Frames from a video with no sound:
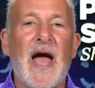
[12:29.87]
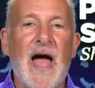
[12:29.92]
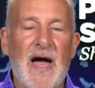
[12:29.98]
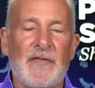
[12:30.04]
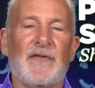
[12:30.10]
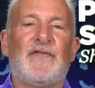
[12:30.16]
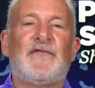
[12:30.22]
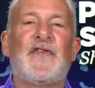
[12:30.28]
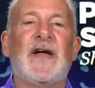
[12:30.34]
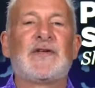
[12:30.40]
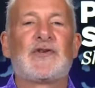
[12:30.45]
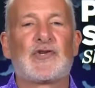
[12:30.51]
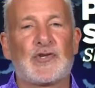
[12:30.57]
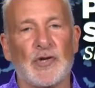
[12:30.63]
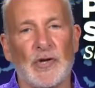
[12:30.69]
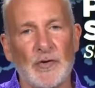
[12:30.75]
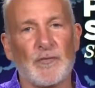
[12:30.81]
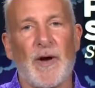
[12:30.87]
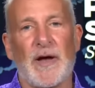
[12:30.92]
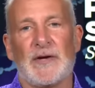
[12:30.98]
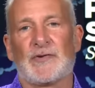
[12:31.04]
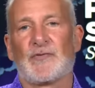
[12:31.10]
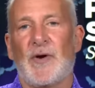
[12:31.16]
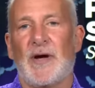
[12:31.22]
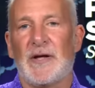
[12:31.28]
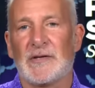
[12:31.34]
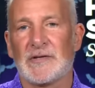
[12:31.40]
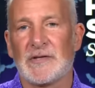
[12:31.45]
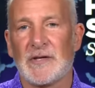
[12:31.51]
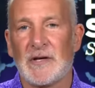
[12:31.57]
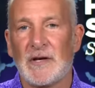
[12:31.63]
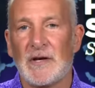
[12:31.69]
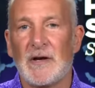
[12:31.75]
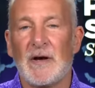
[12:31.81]
And the Fed should raise rates.
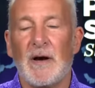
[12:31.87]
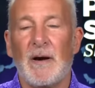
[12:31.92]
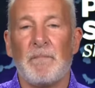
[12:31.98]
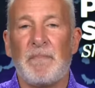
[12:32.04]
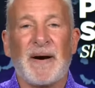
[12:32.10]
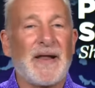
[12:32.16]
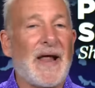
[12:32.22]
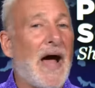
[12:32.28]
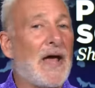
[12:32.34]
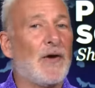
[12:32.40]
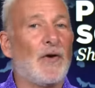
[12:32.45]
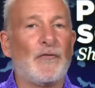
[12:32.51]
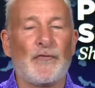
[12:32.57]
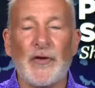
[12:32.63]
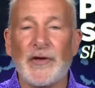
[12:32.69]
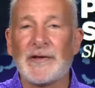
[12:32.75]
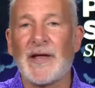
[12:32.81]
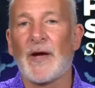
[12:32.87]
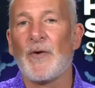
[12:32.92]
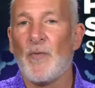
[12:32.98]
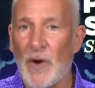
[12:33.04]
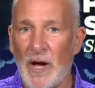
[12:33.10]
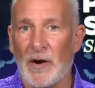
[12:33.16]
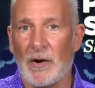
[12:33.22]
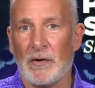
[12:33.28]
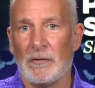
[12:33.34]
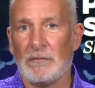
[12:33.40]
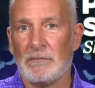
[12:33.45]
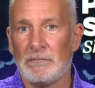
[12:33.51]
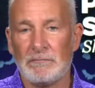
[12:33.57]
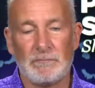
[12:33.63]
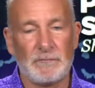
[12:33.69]
But I don't think they will,